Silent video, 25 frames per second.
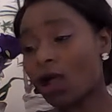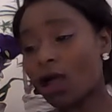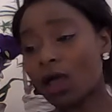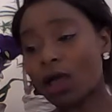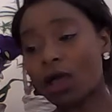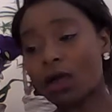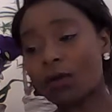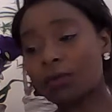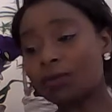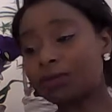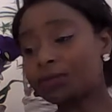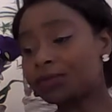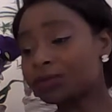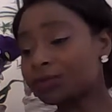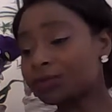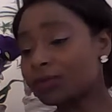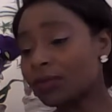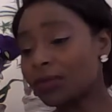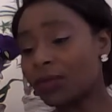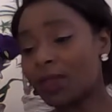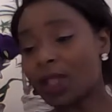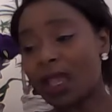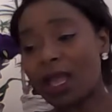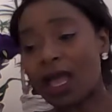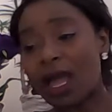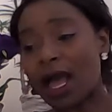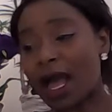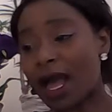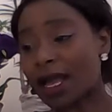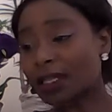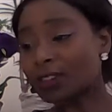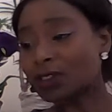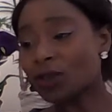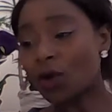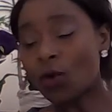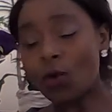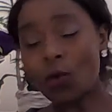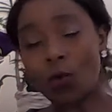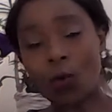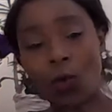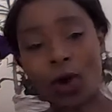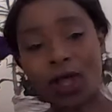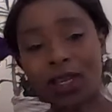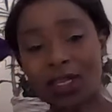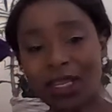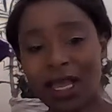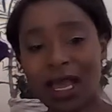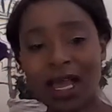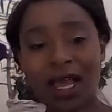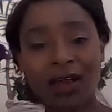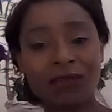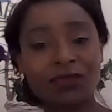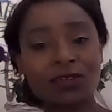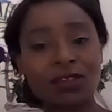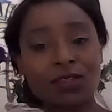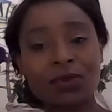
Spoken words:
I don't want to have